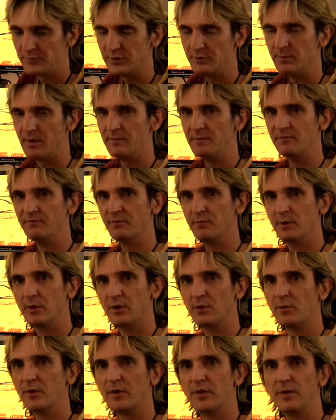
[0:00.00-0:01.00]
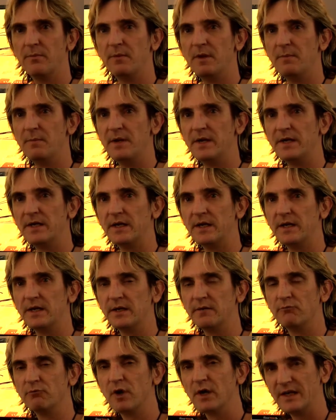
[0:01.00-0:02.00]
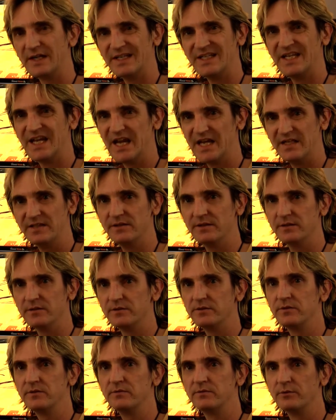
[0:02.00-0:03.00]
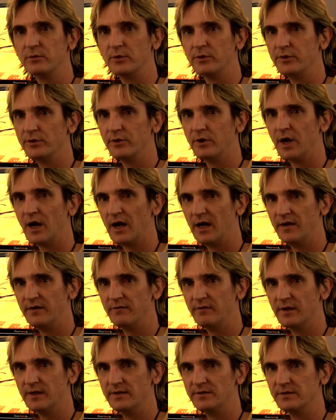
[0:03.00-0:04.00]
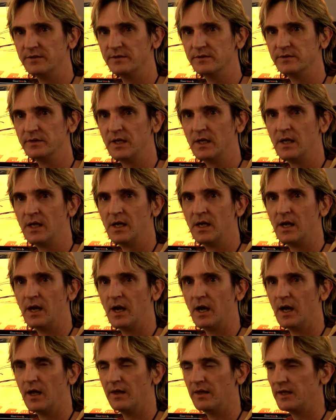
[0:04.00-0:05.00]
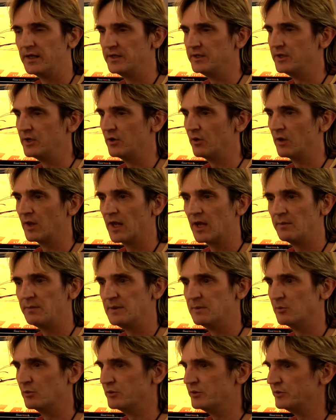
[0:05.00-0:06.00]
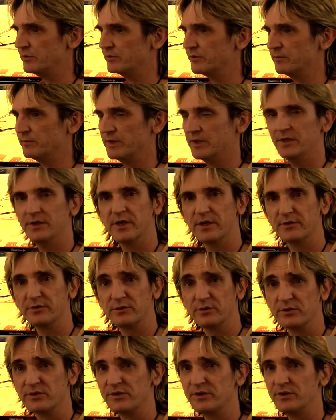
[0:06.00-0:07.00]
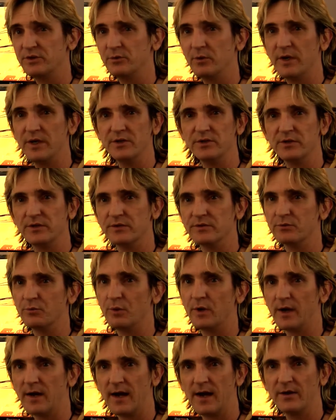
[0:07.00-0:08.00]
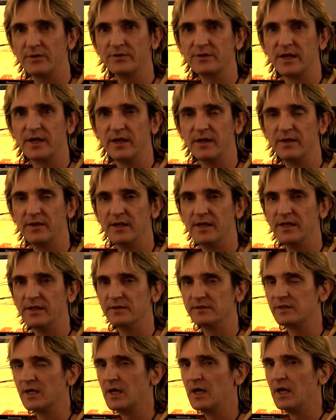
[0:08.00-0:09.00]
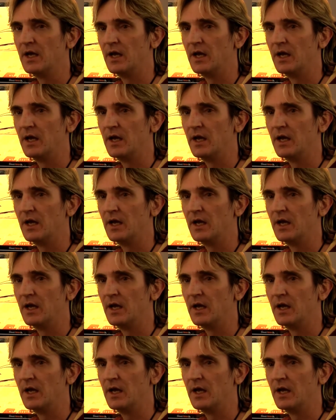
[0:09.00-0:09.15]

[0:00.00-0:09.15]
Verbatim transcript: You may be familiar with them. They make rugged cases for your iDevices that, you know, a lot of people use them in industrial situations, warehouse kind of things.